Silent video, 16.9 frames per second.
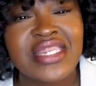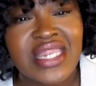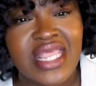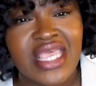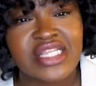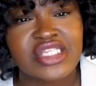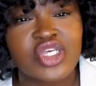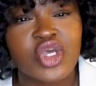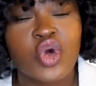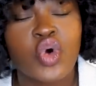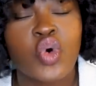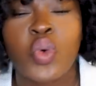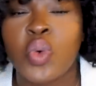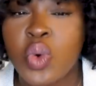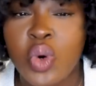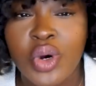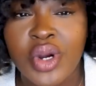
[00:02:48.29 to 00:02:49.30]
knit
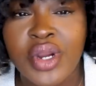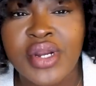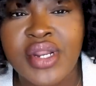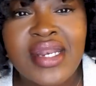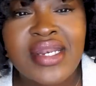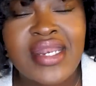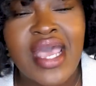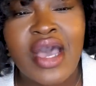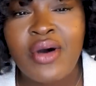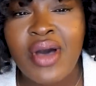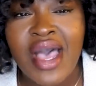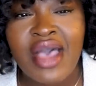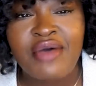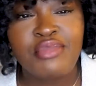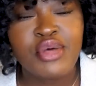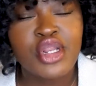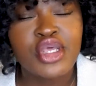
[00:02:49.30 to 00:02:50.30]
cord. Now,
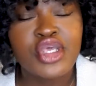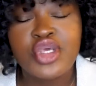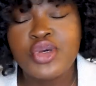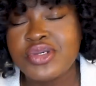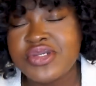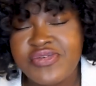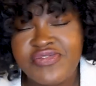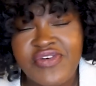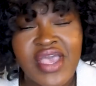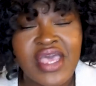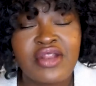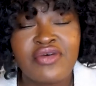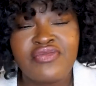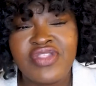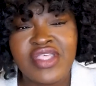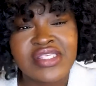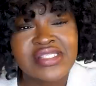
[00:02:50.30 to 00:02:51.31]
I've been a huge
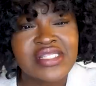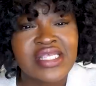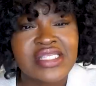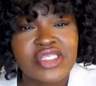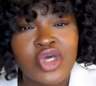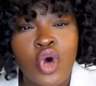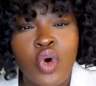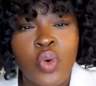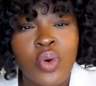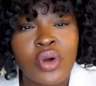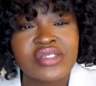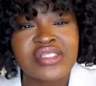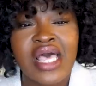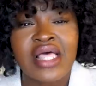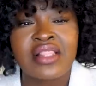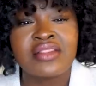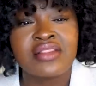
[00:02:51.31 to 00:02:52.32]
fan of these knit
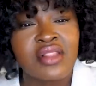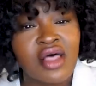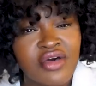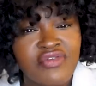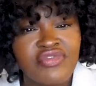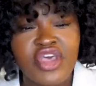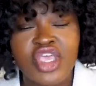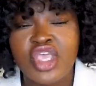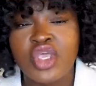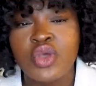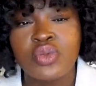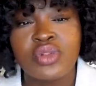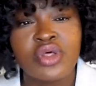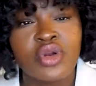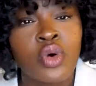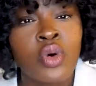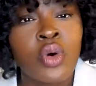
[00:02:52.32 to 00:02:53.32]
cords. I love the
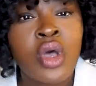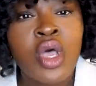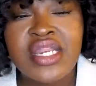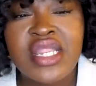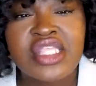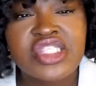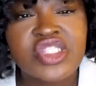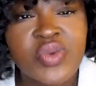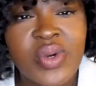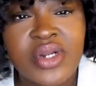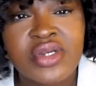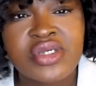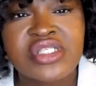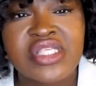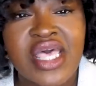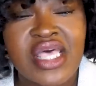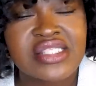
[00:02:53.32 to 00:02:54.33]
cute little knit
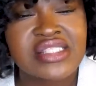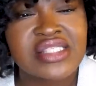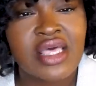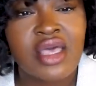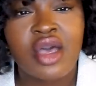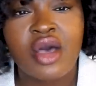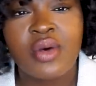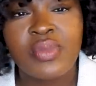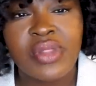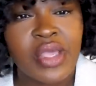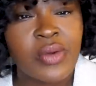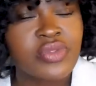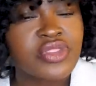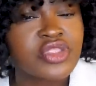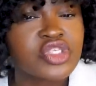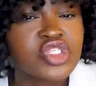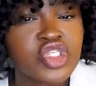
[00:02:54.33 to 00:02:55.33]
sweater sets that come
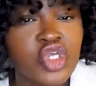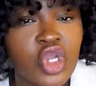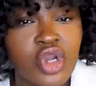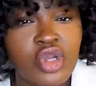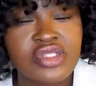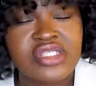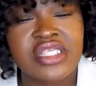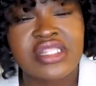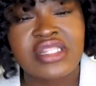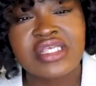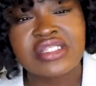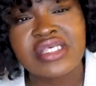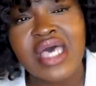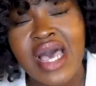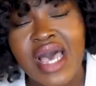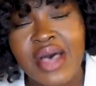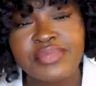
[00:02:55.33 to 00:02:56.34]
like with the skirts and the
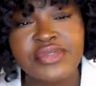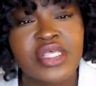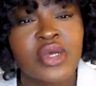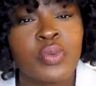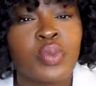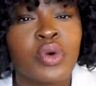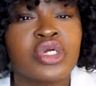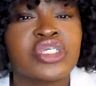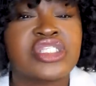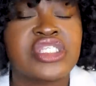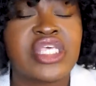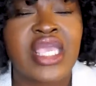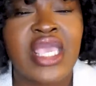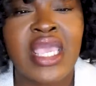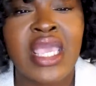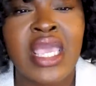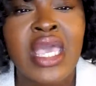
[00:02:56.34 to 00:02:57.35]
tops, and we're
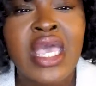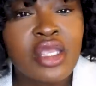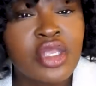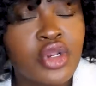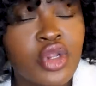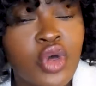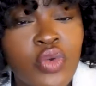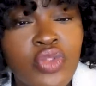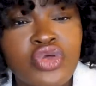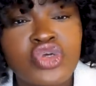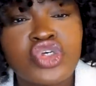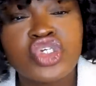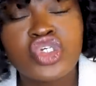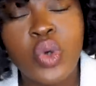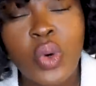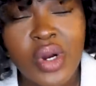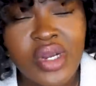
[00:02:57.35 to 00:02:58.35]
seeing, you know, the
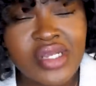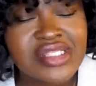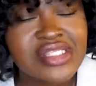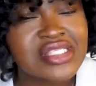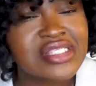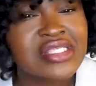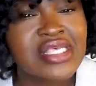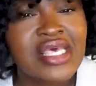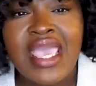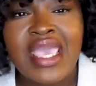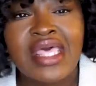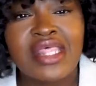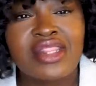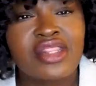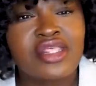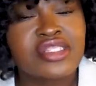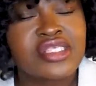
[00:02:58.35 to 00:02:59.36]
shorts
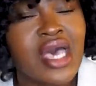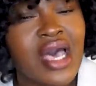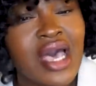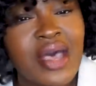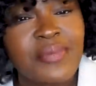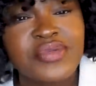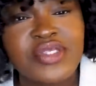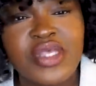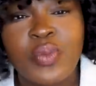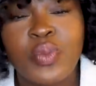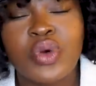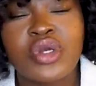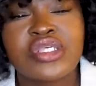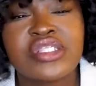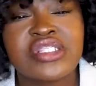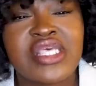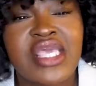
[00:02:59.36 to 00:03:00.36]
and the tops, and
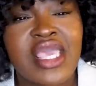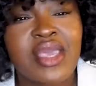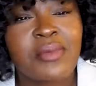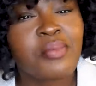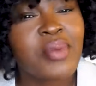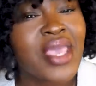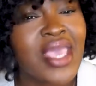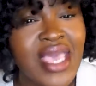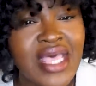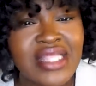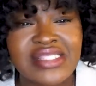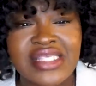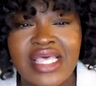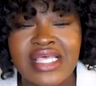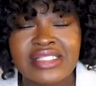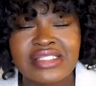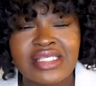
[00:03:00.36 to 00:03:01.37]
we're seeing
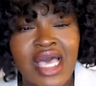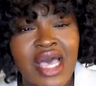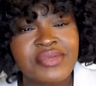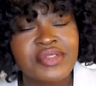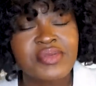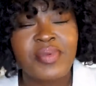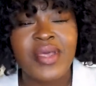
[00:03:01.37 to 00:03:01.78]
pants and tops,